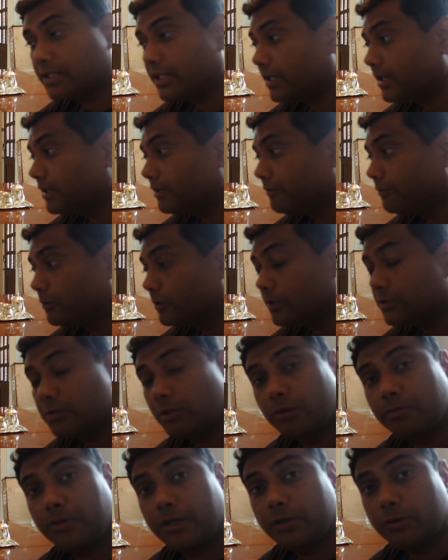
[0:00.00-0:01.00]
and focus
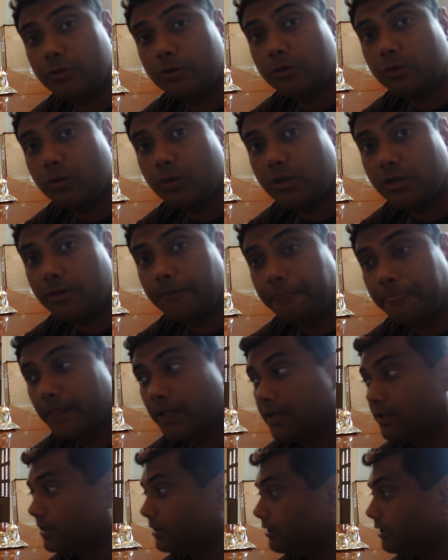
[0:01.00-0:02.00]
on my own work.
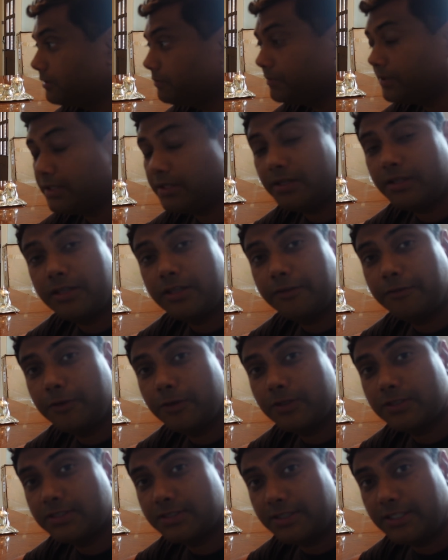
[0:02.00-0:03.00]
Let me give
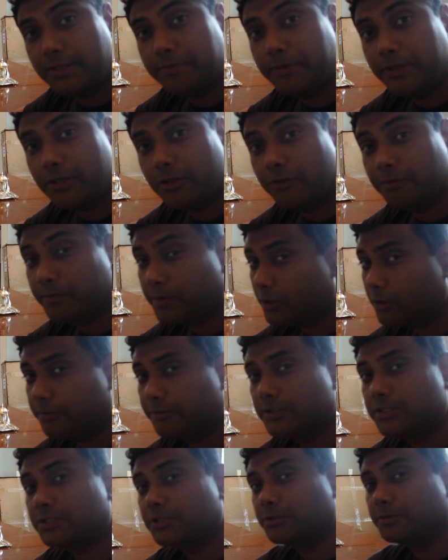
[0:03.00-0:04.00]
you a sneak peek of my
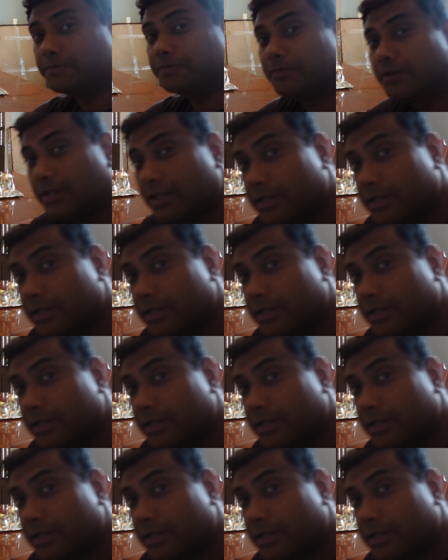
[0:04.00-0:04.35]
office room.